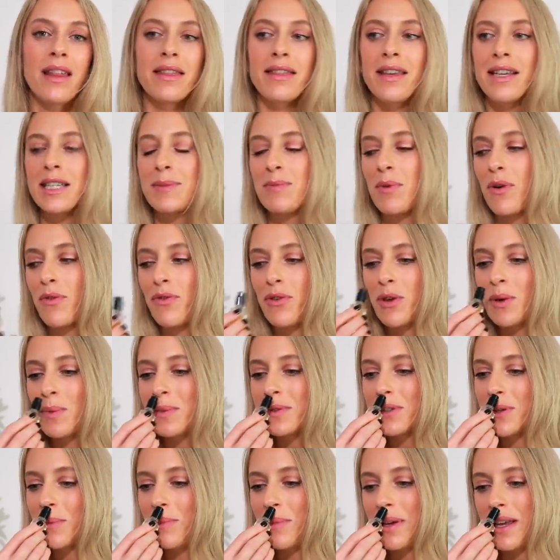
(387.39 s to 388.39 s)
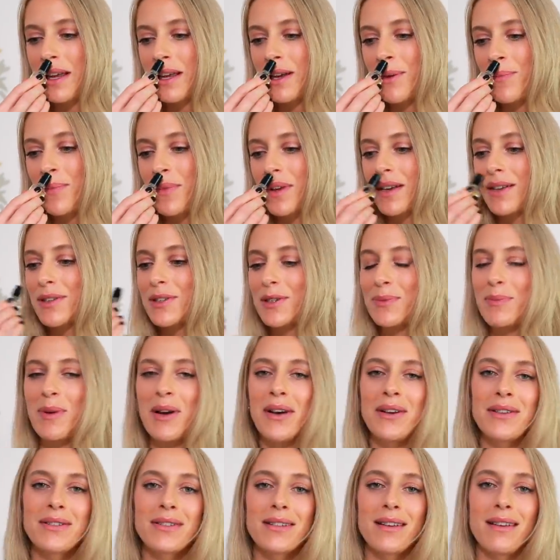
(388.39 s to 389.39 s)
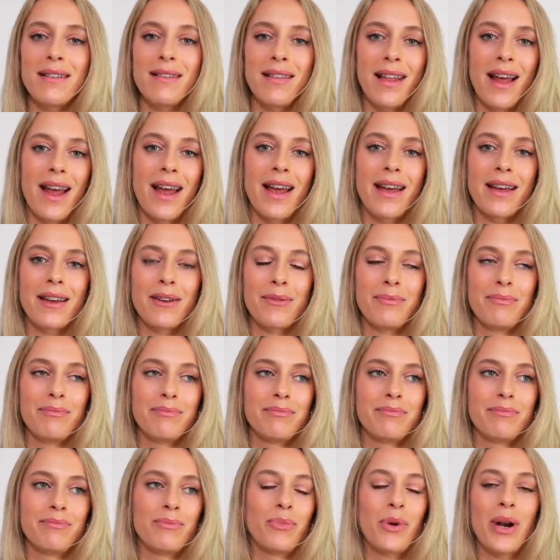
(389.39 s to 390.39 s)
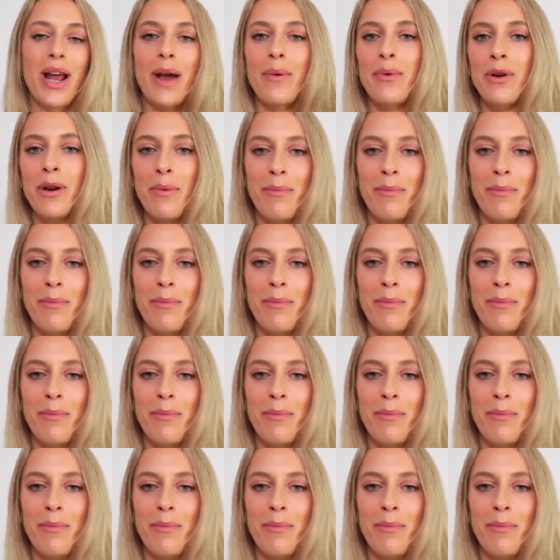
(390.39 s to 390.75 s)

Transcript: This perfume to me smells like what I would